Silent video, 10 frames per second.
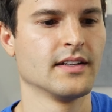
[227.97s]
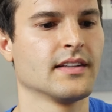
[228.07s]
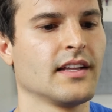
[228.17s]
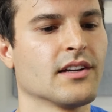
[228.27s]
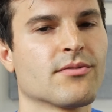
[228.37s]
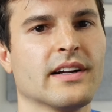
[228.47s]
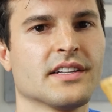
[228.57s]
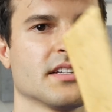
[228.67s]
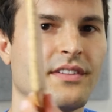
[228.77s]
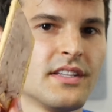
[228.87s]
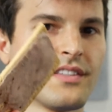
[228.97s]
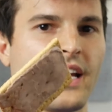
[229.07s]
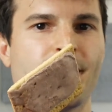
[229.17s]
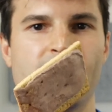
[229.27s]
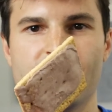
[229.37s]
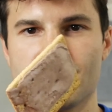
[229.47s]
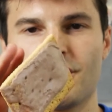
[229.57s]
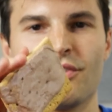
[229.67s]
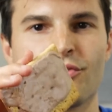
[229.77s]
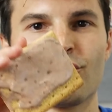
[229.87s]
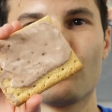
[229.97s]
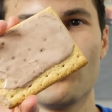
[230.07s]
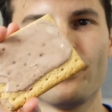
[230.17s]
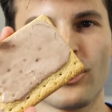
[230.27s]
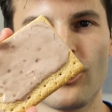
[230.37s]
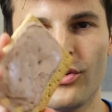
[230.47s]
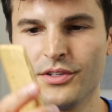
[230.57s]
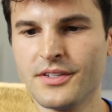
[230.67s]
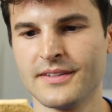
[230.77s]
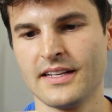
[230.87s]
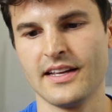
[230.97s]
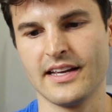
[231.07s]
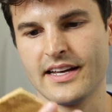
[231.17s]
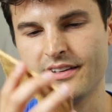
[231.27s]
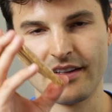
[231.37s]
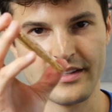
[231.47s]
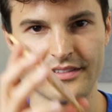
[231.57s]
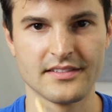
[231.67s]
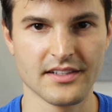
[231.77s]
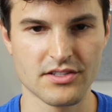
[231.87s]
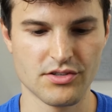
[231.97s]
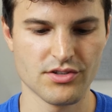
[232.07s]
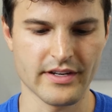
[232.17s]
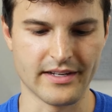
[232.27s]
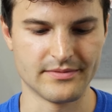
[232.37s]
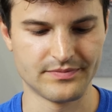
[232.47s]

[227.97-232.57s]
They look relatively the same, obviously. They're super cold, and let's enjoy.